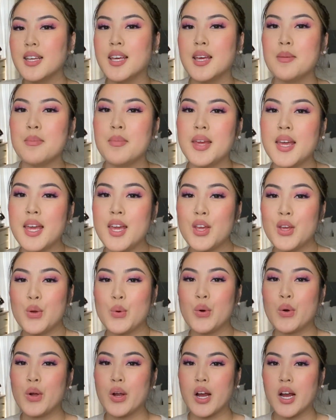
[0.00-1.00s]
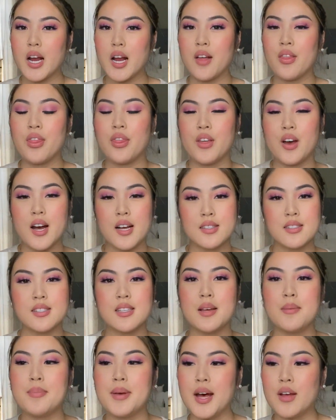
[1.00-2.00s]
Give me your thoughts
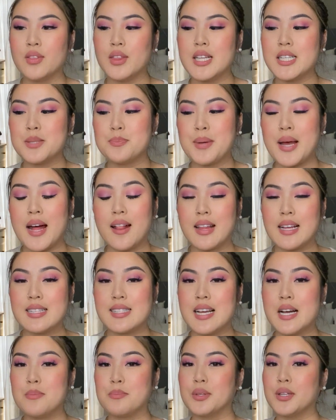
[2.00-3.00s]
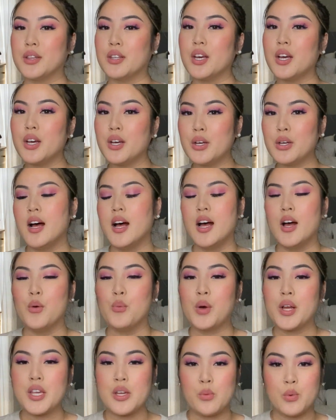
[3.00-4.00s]
about this palette down below,
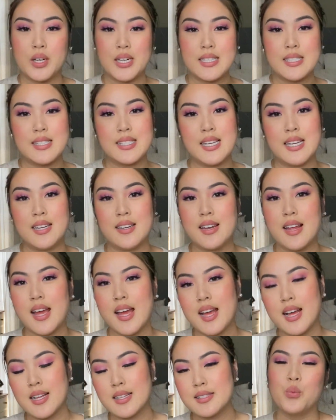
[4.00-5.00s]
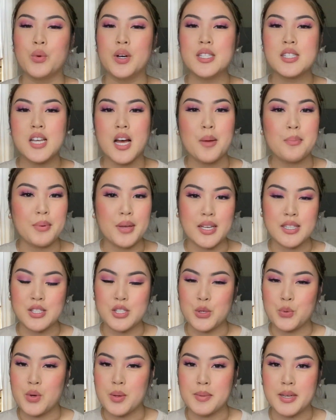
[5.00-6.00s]
what you want to see next, what topics
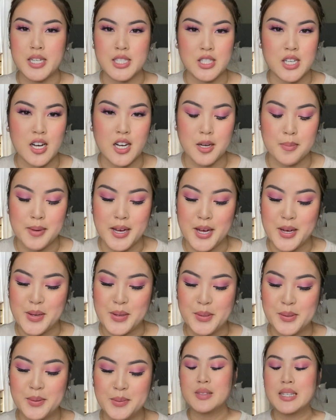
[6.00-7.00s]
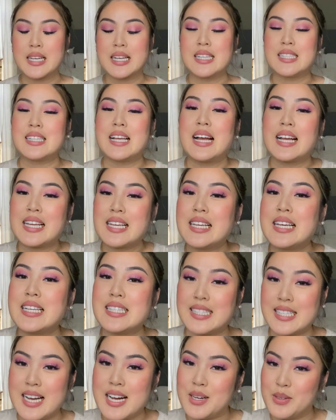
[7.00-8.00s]
you want me to talk about, because I can
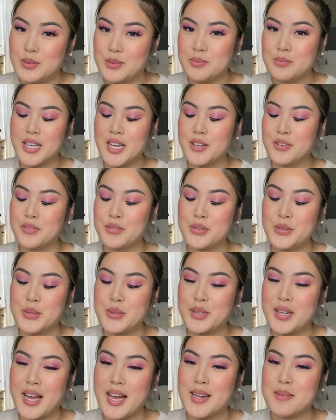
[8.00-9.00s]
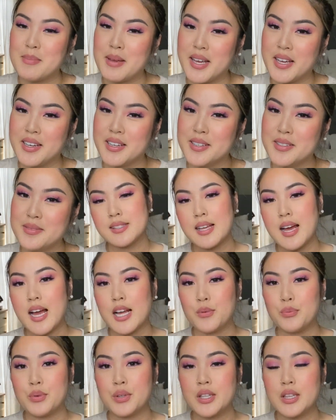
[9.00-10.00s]
get down in food and makeup. I
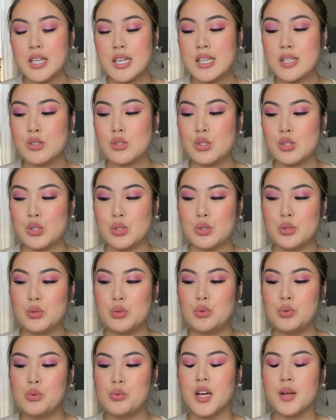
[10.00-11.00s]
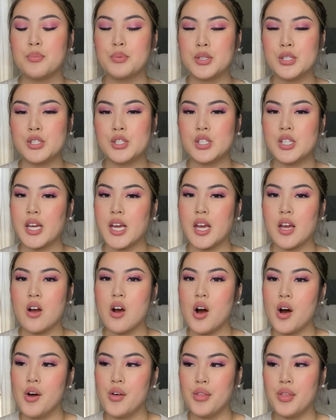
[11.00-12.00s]
really do appreciate
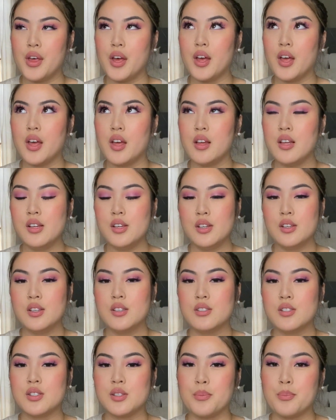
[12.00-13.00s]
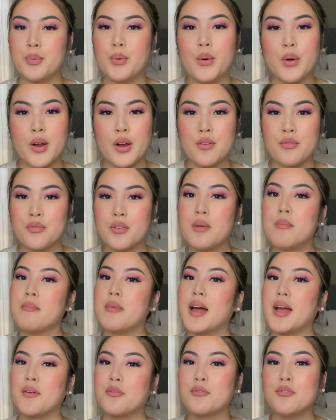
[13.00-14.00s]
all the support from
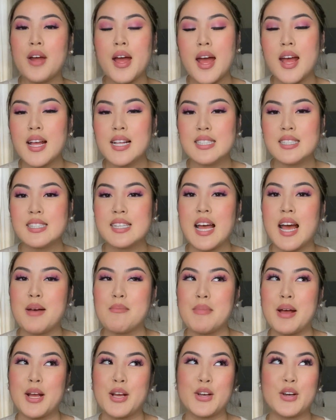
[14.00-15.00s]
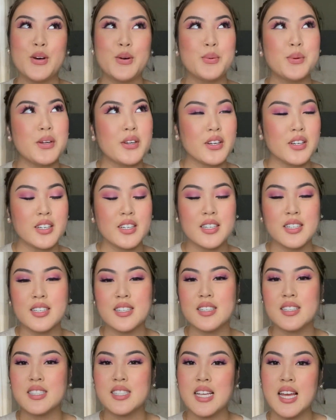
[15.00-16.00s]
my friends and my
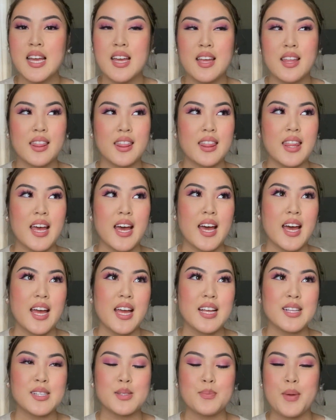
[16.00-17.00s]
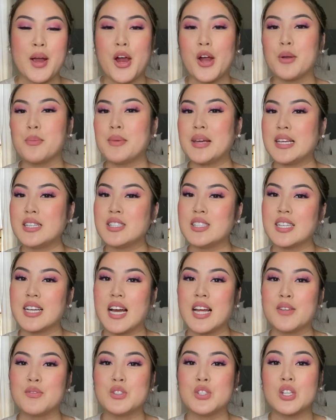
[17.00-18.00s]
coworkers that inspired me to
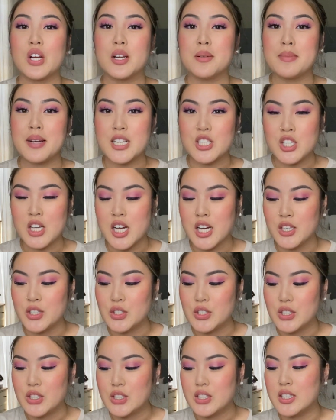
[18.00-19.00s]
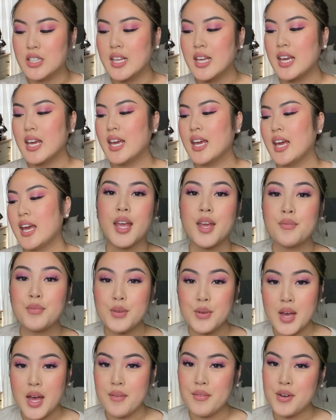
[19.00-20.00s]
kind of start my channel. If
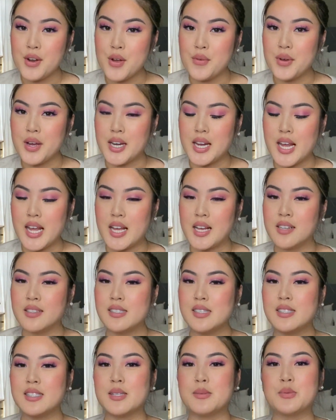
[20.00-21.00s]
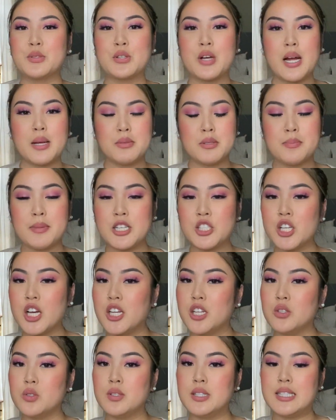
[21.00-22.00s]
you haven't already, subscribe to my
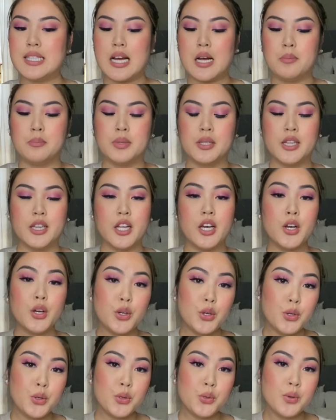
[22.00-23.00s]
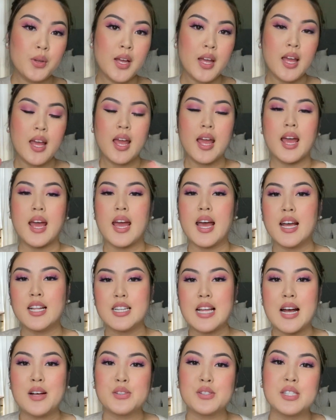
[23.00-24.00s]
channel down below,
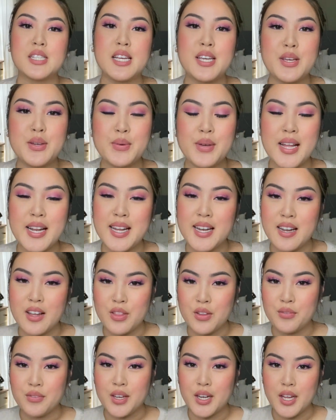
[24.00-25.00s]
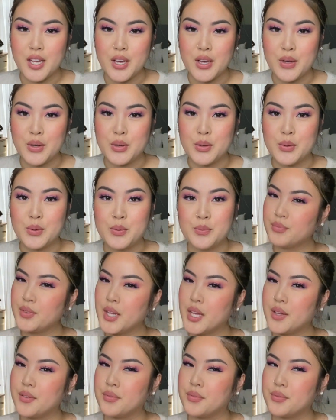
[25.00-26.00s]
and I'll see you in another video
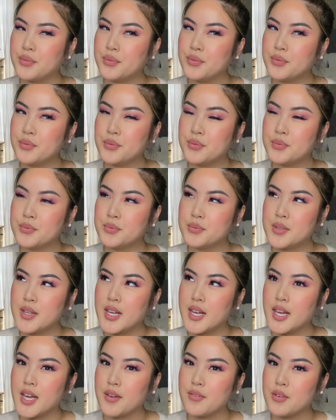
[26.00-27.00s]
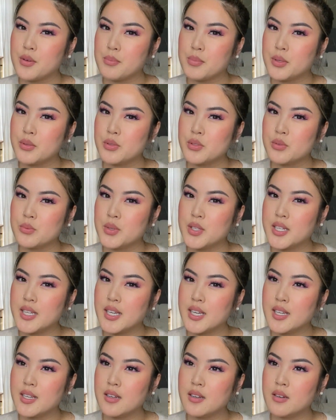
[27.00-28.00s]
if I ever post one
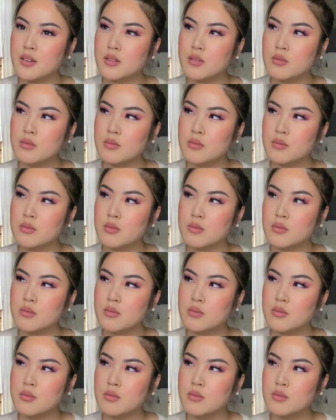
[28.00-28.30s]
again.